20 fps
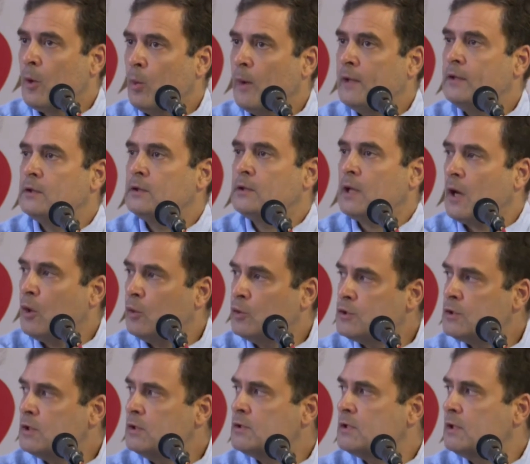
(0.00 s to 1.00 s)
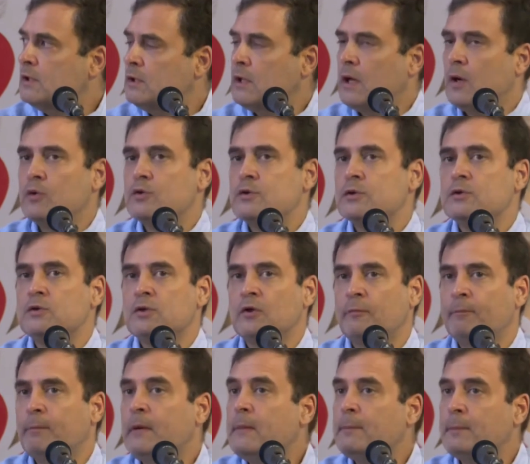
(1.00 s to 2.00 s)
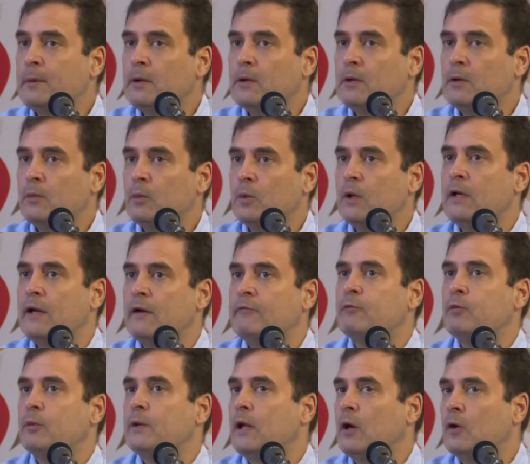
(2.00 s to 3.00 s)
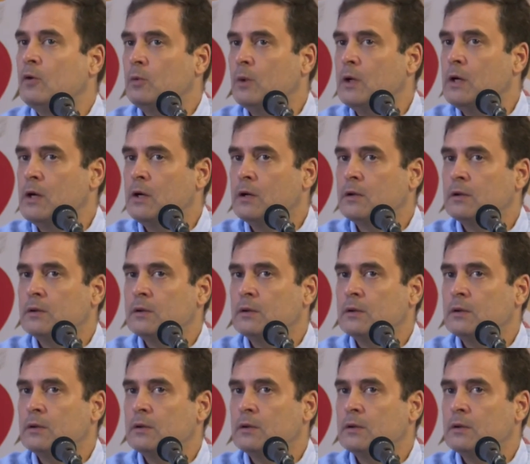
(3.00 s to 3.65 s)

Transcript: when thousands and thousands of people were left without work